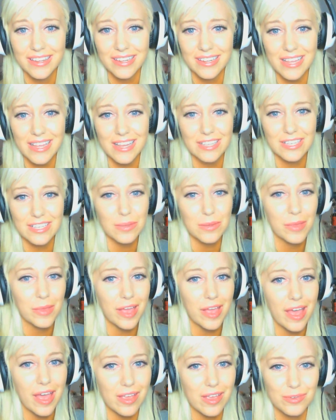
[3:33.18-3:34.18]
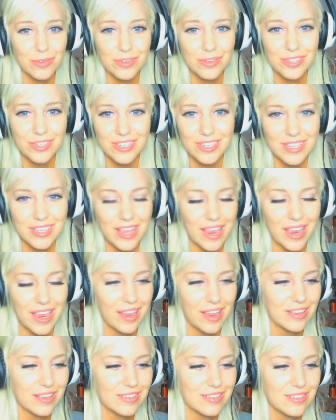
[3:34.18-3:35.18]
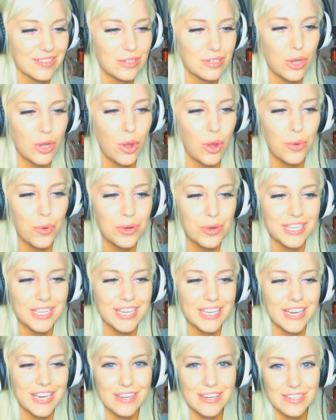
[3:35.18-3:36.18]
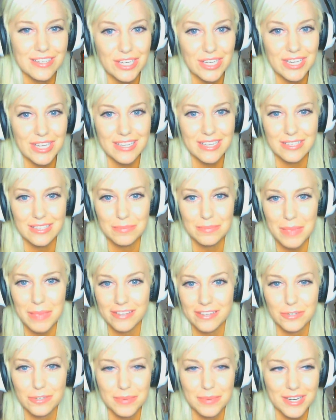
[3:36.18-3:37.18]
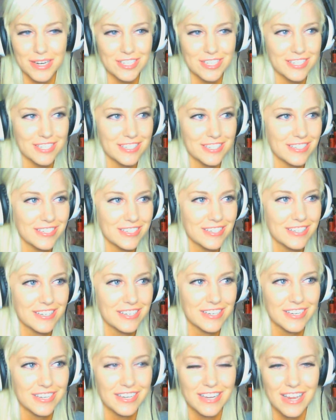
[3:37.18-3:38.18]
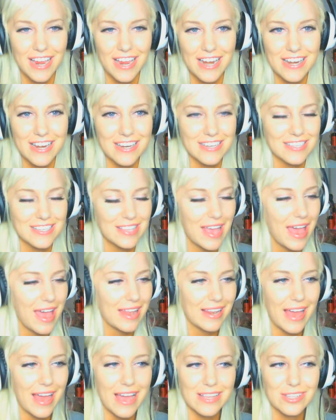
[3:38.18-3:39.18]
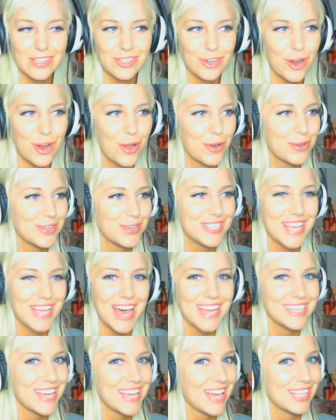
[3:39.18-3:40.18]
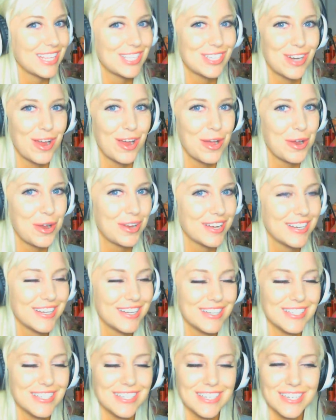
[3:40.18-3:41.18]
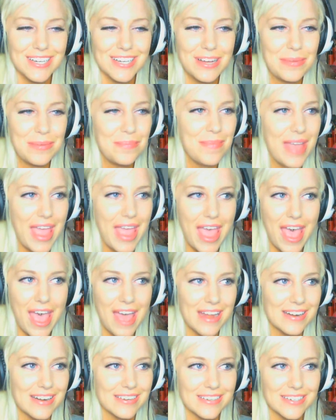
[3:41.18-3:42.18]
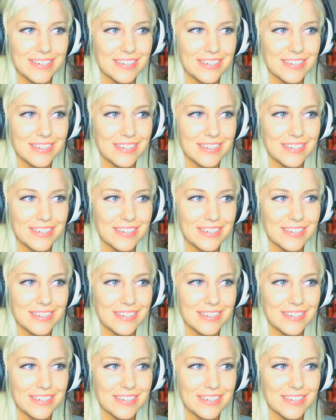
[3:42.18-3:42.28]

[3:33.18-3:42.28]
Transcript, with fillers: Like some guy who was just like totally into his masturbation, and he, that last stroke was that Deathstroke. Man,